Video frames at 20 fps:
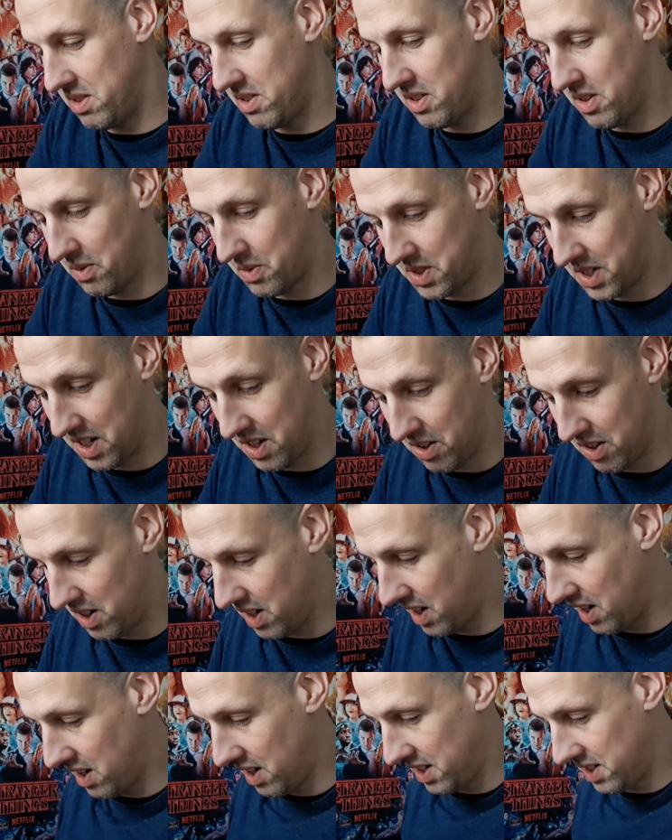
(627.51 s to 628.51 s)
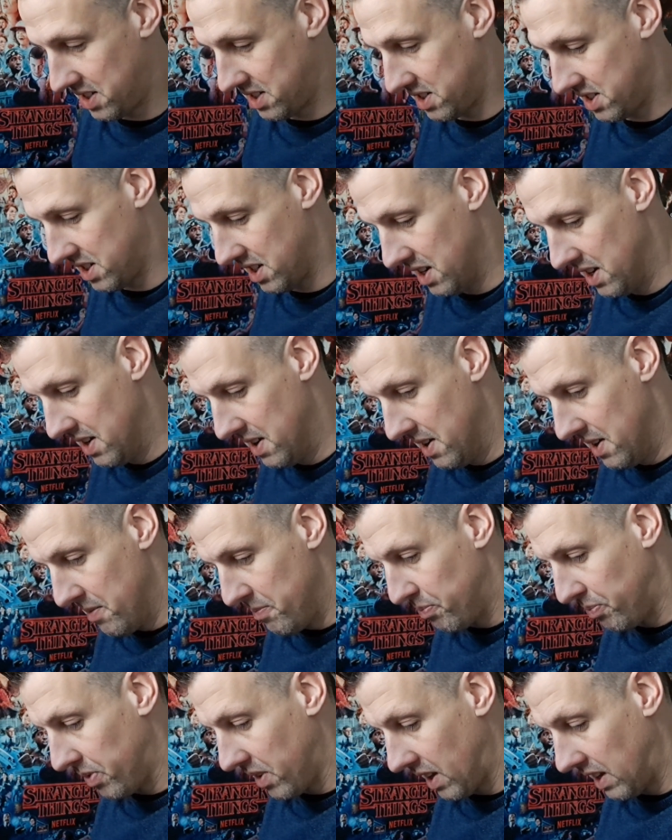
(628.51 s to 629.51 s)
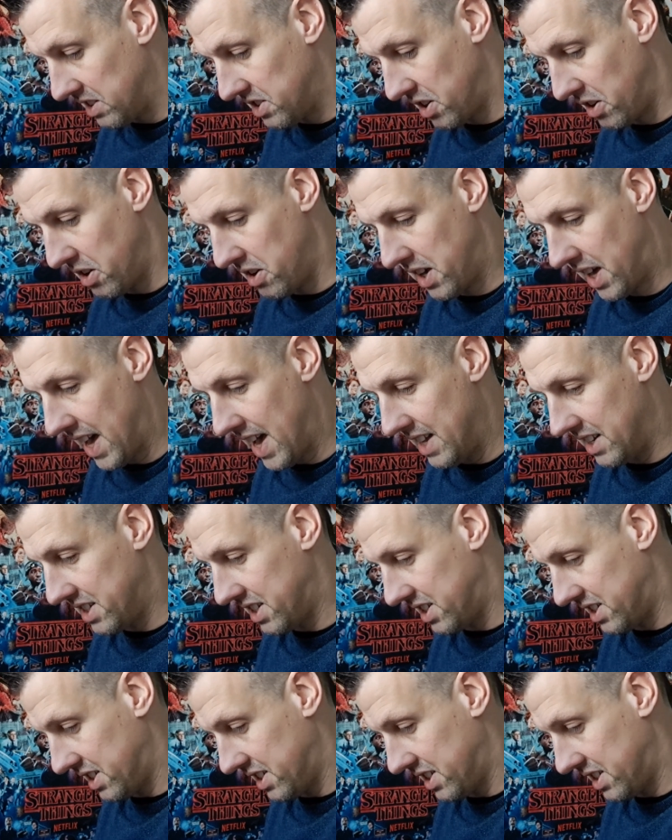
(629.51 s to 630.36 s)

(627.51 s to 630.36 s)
obviously not licensed. So you get